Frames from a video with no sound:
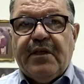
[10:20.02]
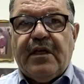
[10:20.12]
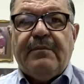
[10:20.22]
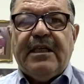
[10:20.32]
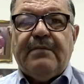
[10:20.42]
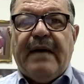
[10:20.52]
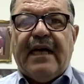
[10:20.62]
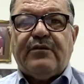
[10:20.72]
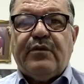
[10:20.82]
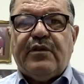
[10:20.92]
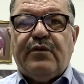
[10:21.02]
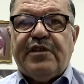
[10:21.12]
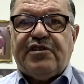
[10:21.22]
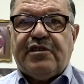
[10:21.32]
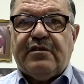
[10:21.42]
Coming back to the
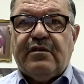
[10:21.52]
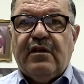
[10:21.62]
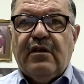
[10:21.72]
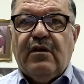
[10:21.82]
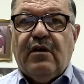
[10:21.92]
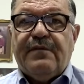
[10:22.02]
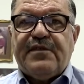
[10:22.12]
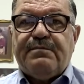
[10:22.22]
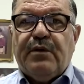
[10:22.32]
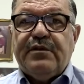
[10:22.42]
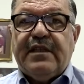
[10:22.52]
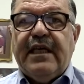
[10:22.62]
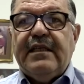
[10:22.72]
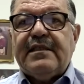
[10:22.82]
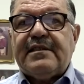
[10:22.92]
question of
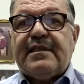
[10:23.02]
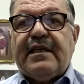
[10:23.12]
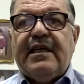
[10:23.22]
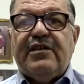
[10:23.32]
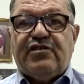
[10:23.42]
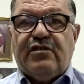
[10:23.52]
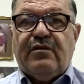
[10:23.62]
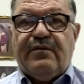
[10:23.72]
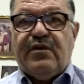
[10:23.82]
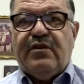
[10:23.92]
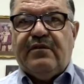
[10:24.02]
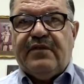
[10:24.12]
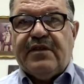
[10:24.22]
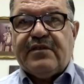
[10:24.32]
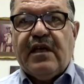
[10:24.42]
spontaneous creation of the
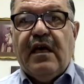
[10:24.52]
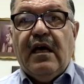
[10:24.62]
universe,